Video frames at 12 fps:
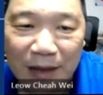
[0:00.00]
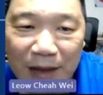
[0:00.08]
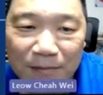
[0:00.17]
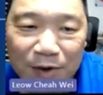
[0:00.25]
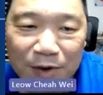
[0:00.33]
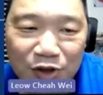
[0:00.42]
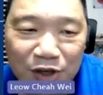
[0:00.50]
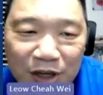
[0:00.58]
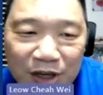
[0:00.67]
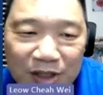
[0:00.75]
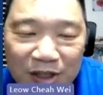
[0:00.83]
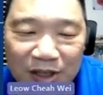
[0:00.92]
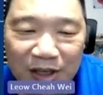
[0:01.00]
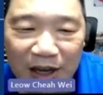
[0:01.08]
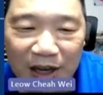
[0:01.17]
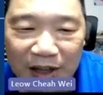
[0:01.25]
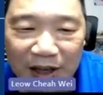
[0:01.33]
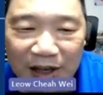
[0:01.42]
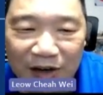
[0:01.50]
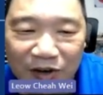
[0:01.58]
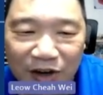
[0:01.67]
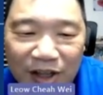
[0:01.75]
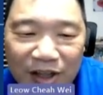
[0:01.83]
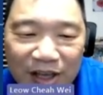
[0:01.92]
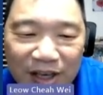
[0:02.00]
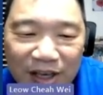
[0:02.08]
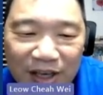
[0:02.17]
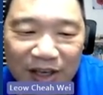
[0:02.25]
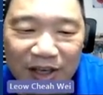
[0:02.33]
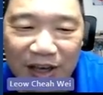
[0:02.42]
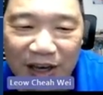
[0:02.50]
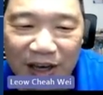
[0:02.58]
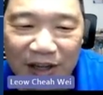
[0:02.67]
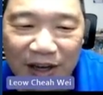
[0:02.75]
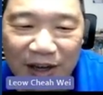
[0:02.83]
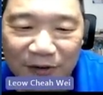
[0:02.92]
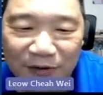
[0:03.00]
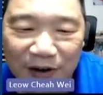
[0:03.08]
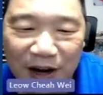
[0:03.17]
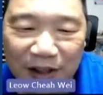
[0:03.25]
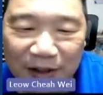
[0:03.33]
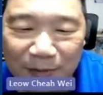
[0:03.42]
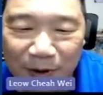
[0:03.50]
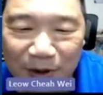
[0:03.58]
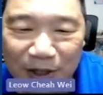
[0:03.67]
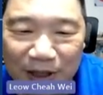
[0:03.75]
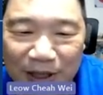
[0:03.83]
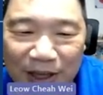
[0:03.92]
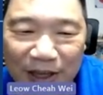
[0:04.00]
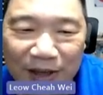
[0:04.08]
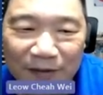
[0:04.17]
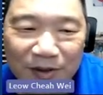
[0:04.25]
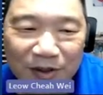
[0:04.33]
temperatures and raining and flood monitoring.